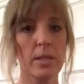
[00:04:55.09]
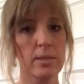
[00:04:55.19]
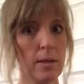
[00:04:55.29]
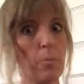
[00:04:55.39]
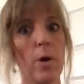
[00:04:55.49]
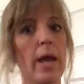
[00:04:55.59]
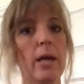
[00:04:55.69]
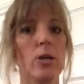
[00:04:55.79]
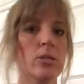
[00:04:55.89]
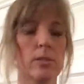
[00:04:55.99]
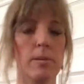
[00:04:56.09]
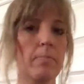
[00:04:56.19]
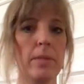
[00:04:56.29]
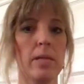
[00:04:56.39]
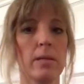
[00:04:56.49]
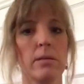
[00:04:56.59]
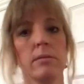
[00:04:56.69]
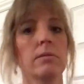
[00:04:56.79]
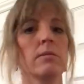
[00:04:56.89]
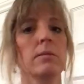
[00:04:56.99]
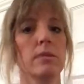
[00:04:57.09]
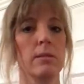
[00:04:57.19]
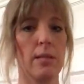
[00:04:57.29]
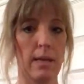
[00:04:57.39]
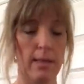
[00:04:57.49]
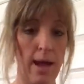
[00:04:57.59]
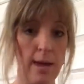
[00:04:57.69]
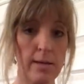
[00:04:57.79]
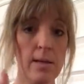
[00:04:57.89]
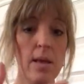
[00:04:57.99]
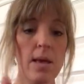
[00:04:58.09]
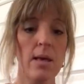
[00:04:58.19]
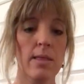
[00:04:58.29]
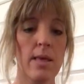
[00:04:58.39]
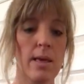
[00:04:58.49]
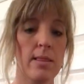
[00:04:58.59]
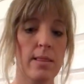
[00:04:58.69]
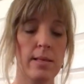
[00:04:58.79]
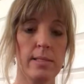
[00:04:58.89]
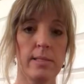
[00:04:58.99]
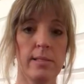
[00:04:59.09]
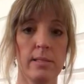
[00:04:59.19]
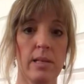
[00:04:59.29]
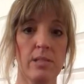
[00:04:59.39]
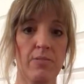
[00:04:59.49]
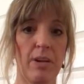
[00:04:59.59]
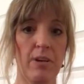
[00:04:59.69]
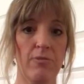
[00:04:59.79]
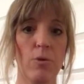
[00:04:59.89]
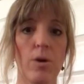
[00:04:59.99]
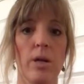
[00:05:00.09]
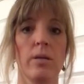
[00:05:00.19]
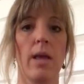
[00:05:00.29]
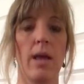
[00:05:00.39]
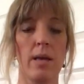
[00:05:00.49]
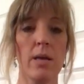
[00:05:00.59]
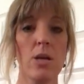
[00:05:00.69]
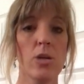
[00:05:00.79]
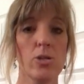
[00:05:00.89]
subway or something like that, then this is the classifier for it, okay?